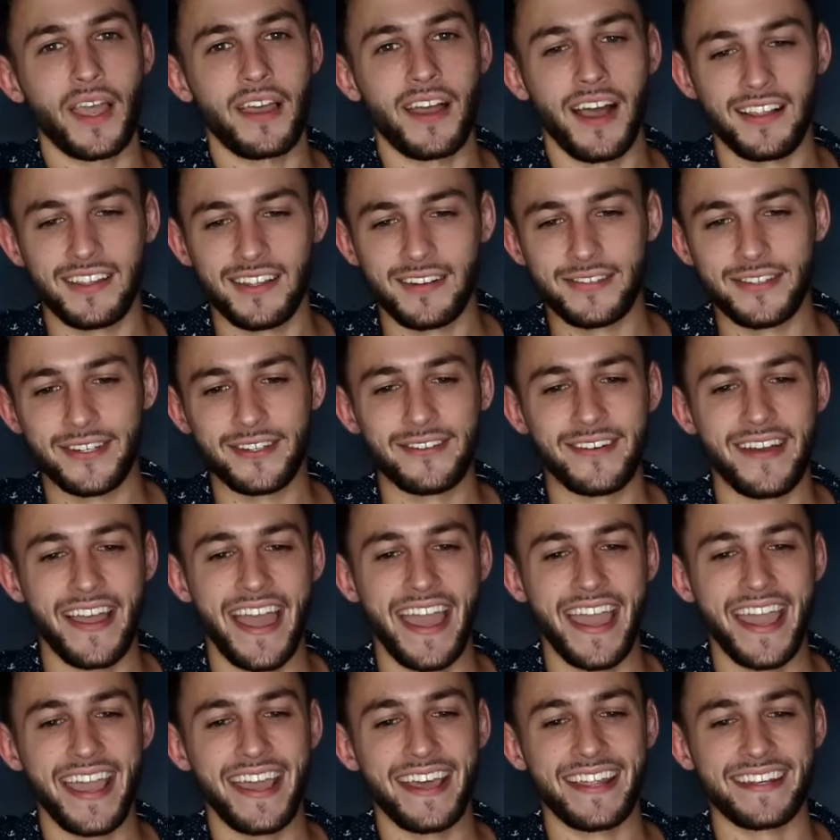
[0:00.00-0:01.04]
I love you,
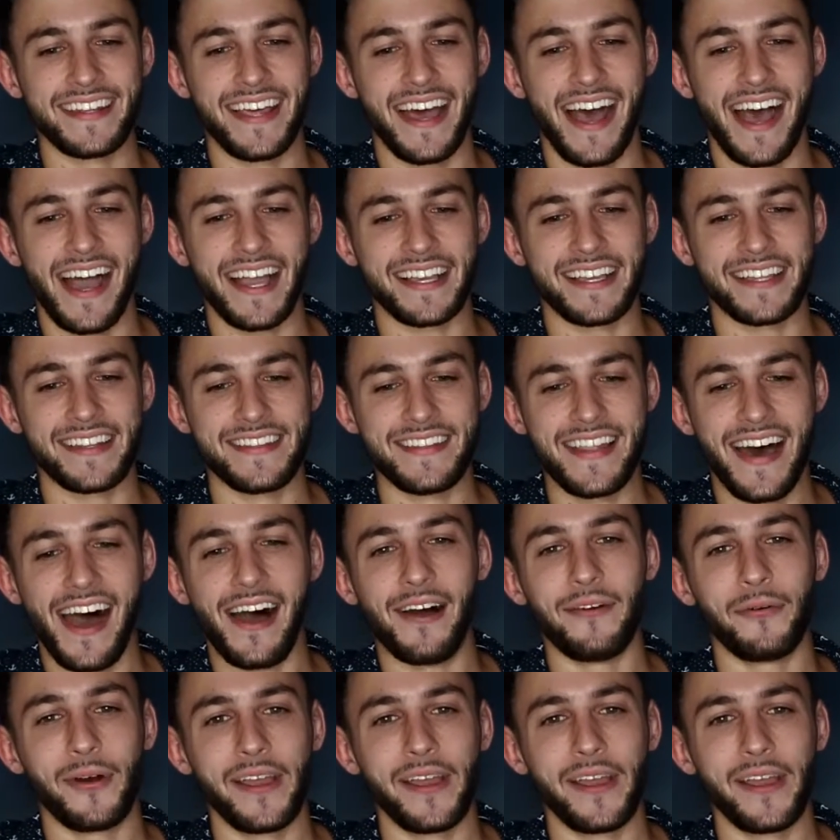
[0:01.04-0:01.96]
and I cannot